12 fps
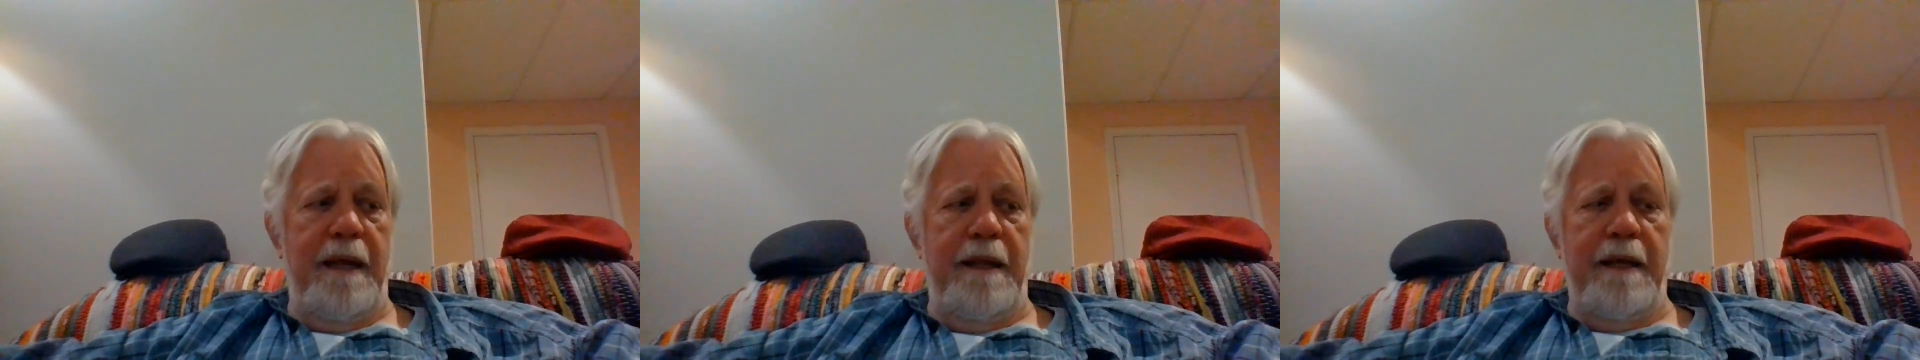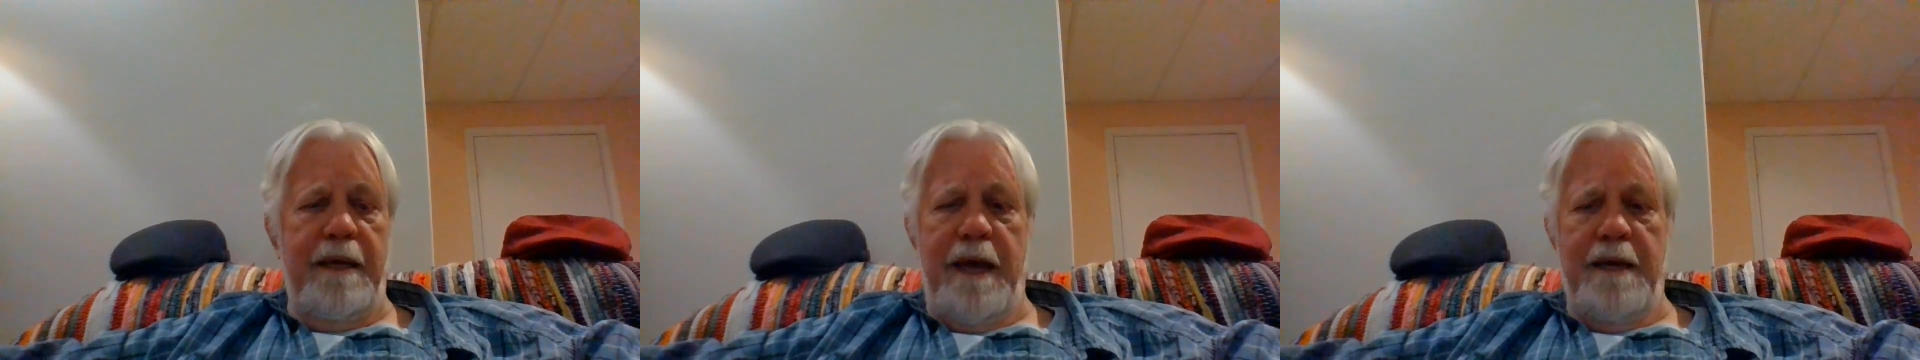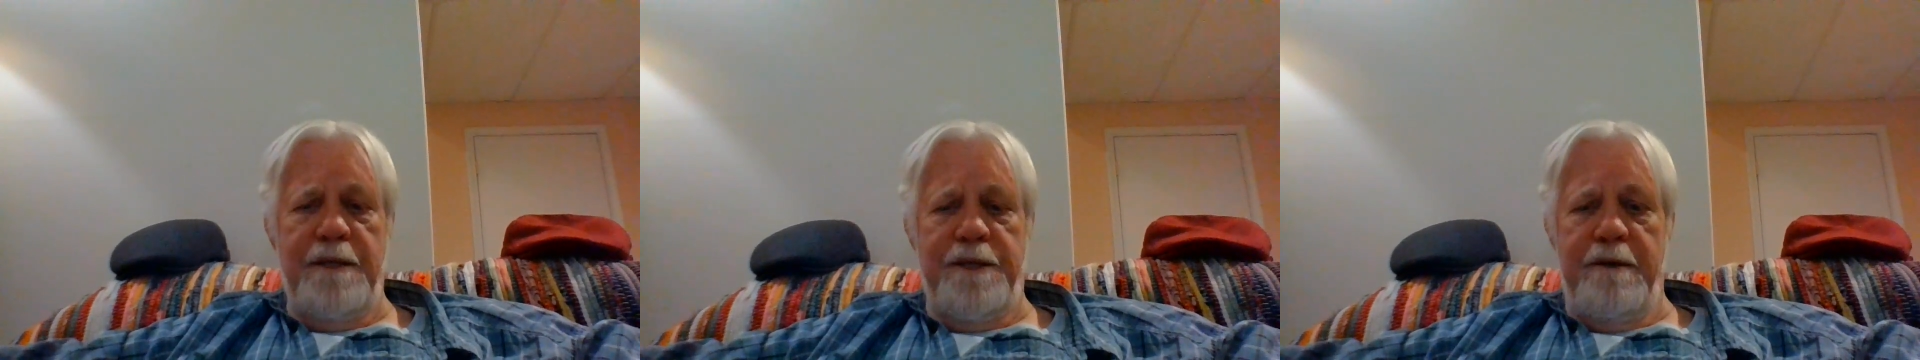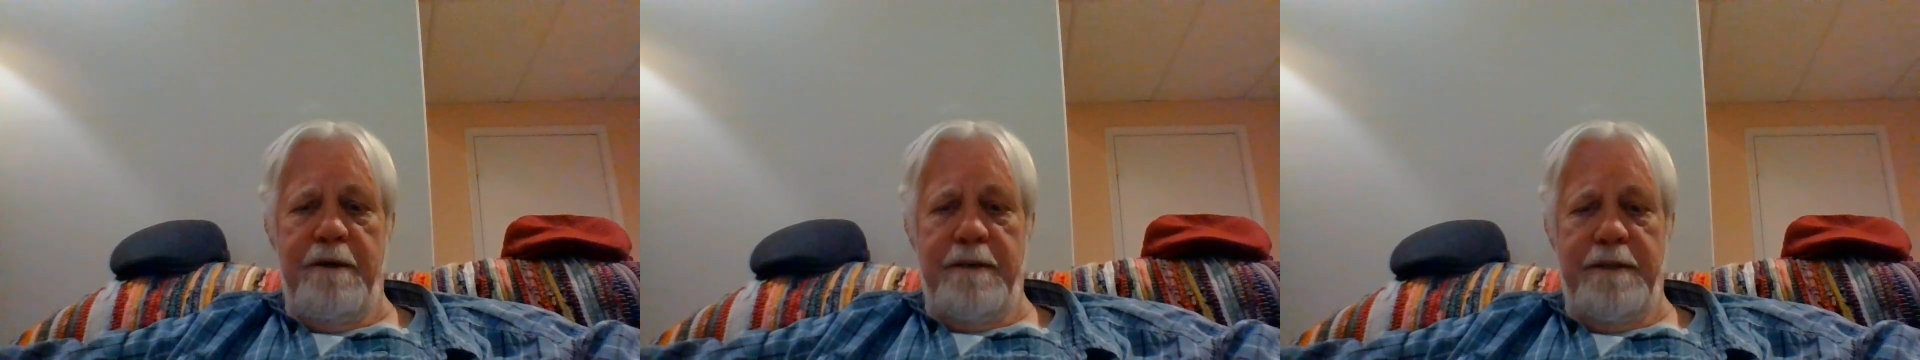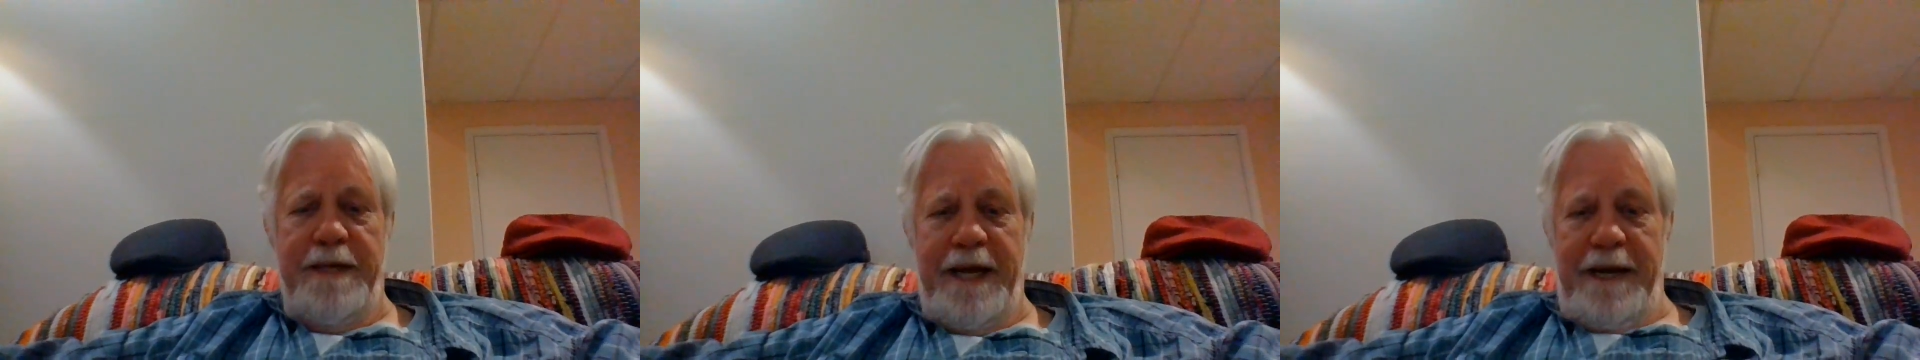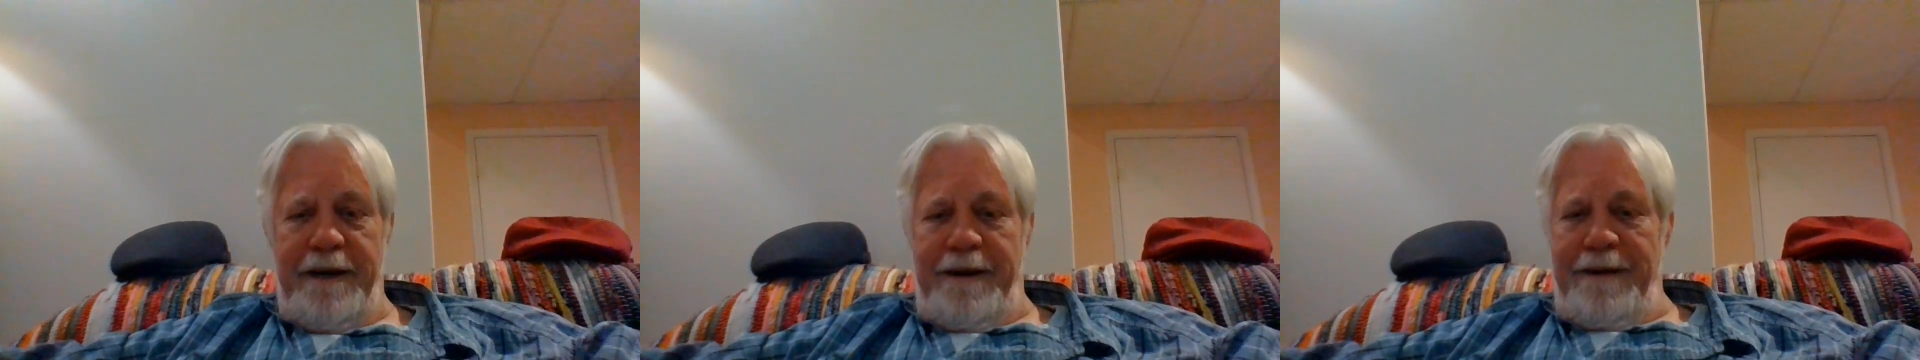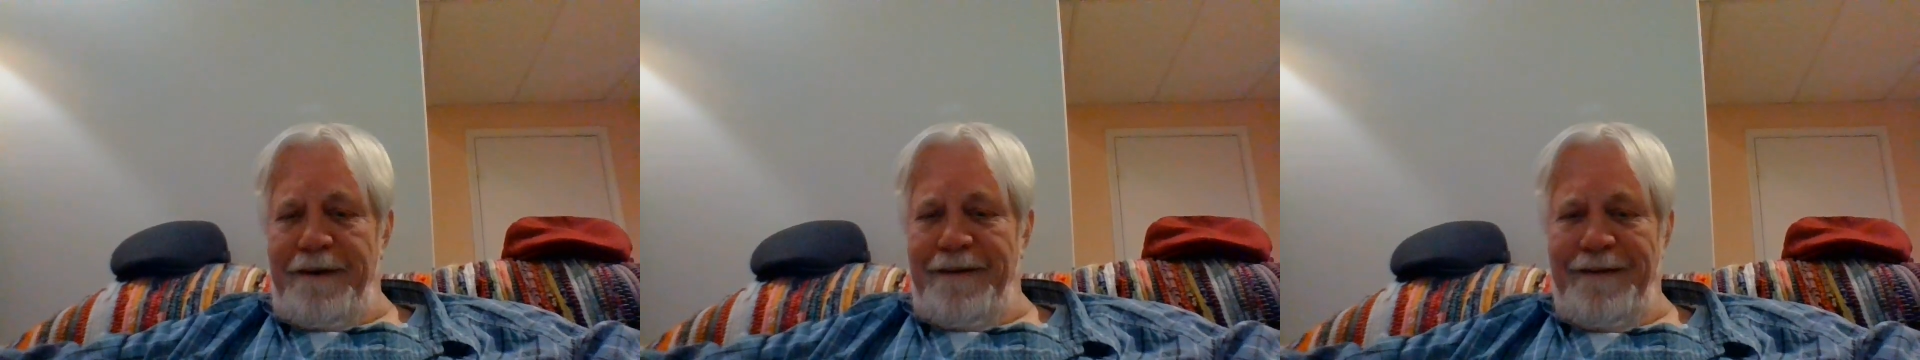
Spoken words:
And the cashier said,